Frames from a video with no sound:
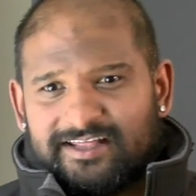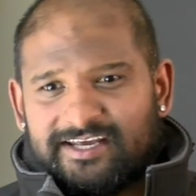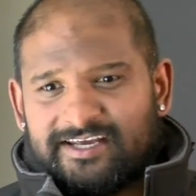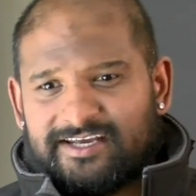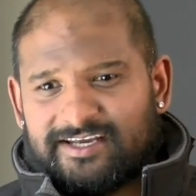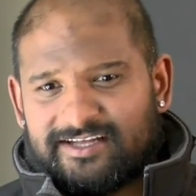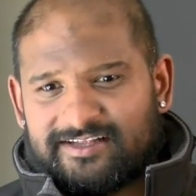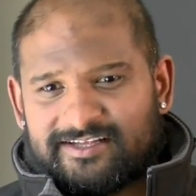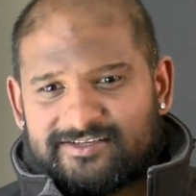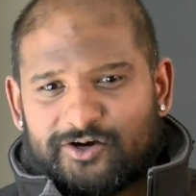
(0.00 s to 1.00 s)

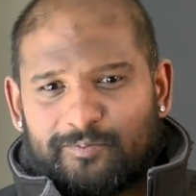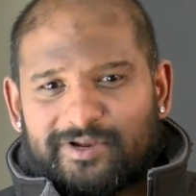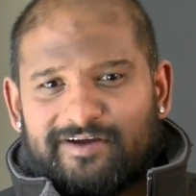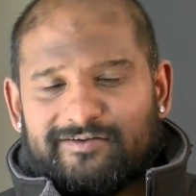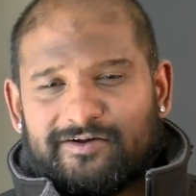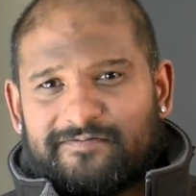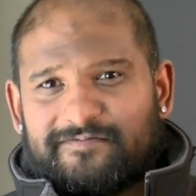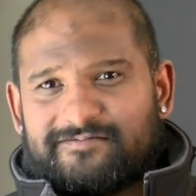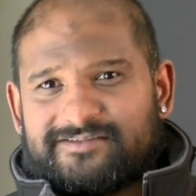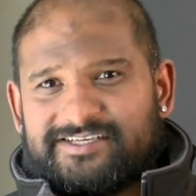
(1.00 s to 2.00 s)
The top level of
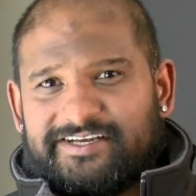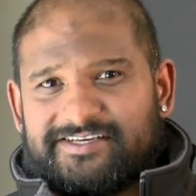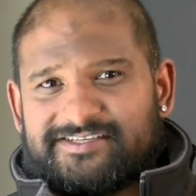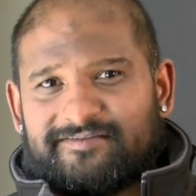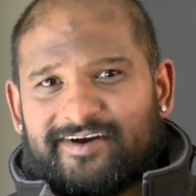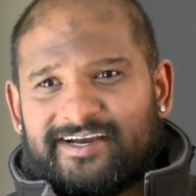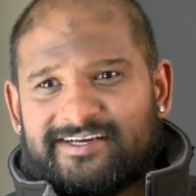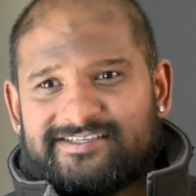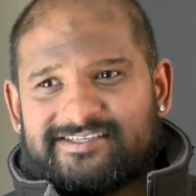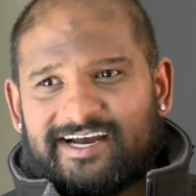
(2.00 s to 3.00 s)
senior
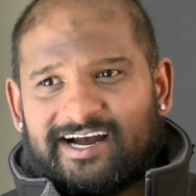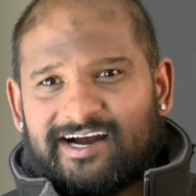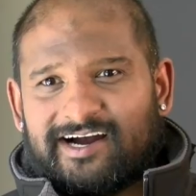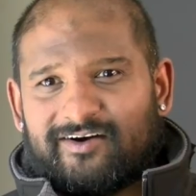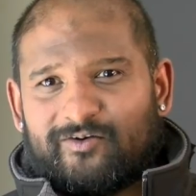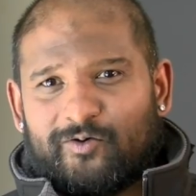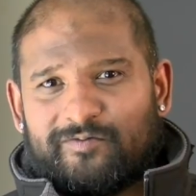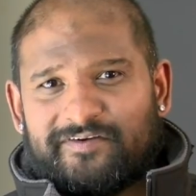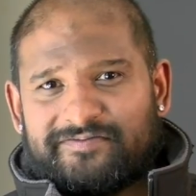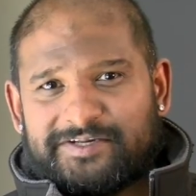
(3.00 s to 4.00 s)
surveyors are all
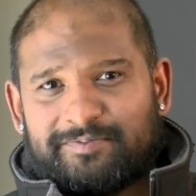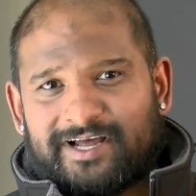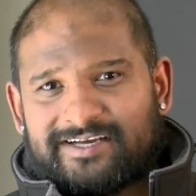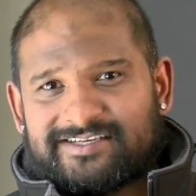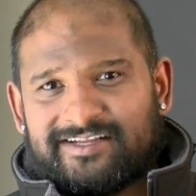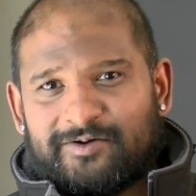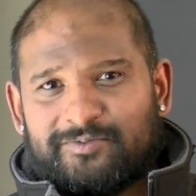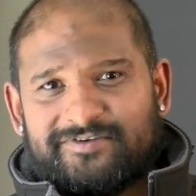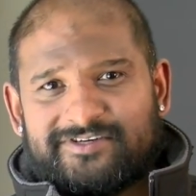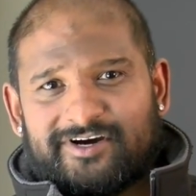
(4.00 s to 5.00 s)
50 plus and they'll
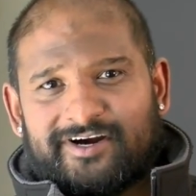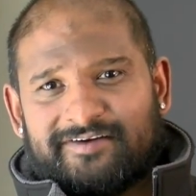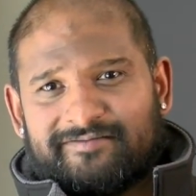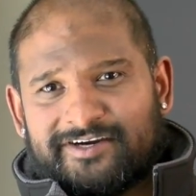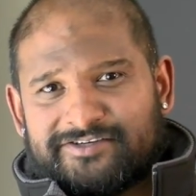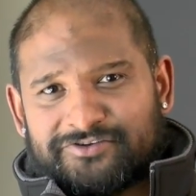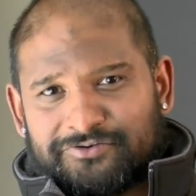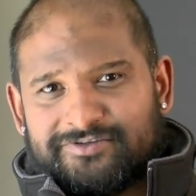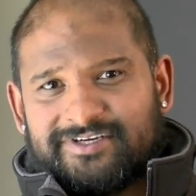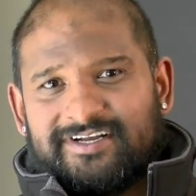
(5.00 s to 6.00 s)
be retiring very
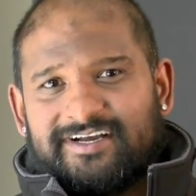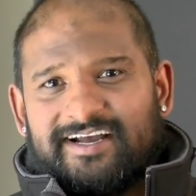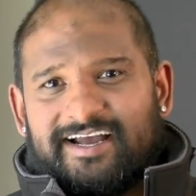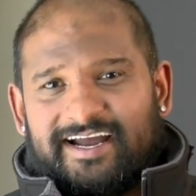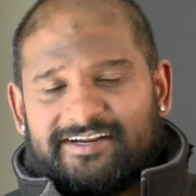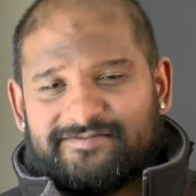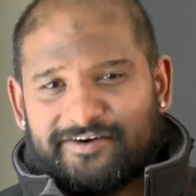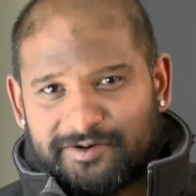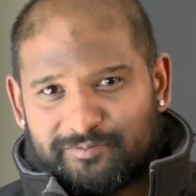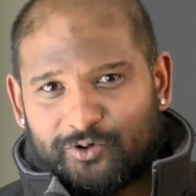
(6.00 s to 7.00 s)
soon. And it's
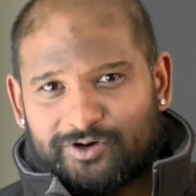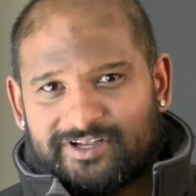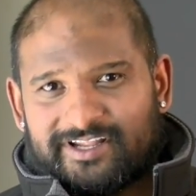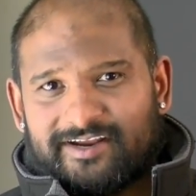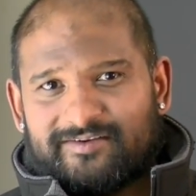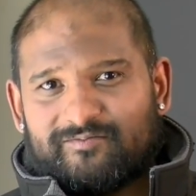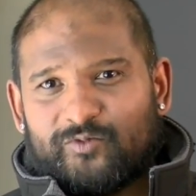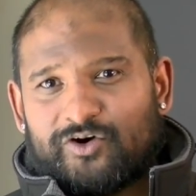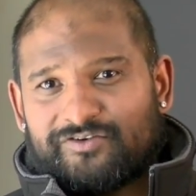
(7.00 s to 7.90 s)
very important that more